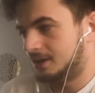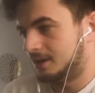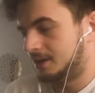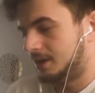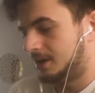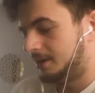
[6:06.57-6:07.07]

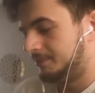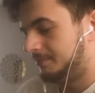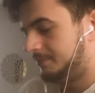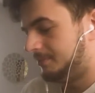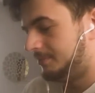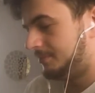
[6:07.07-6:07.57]

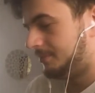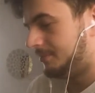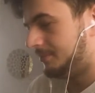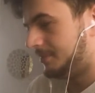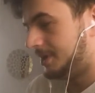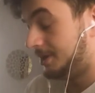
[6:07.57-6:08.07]

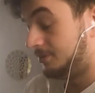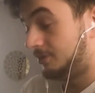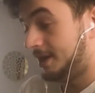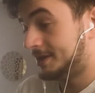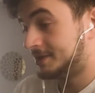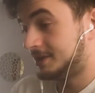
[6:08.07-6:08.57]

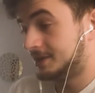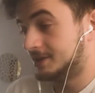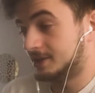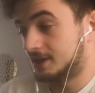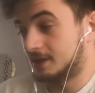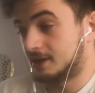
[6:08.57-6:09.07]
This
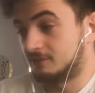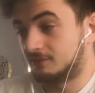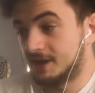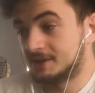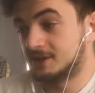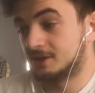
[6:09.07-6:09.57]
is like a
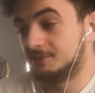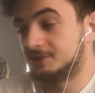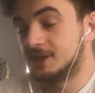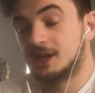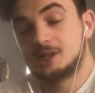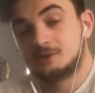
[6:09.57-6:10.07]
rare
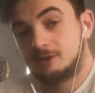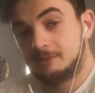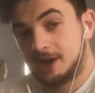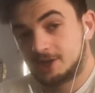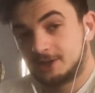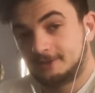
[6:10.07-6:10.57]
circumstance where I'm
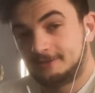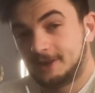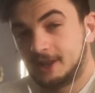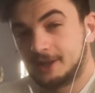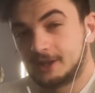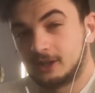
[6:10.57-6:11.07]
actually
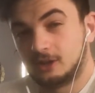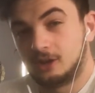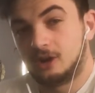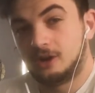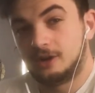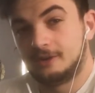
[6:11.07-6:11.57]
feeling a
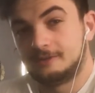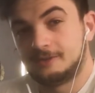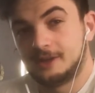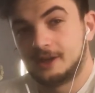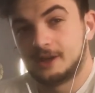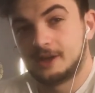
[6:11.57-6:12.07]
lot of
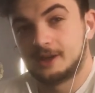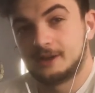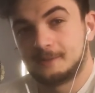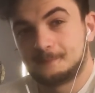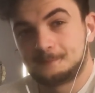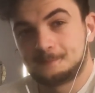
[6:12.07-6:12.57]
the
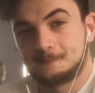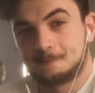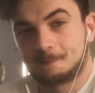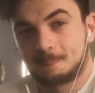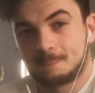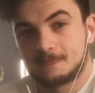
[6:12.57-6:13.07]

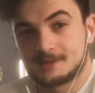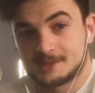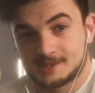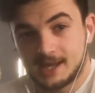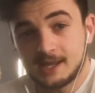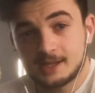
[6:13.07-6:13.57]

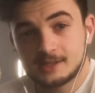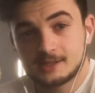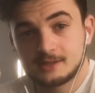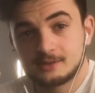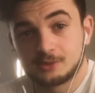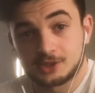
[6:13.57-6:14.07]
stakes,
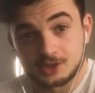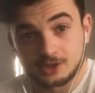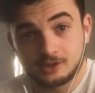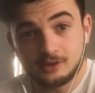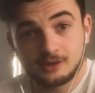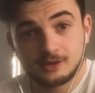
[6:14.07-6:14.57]
which is
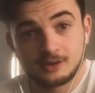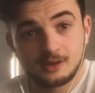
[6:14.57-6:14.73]
good.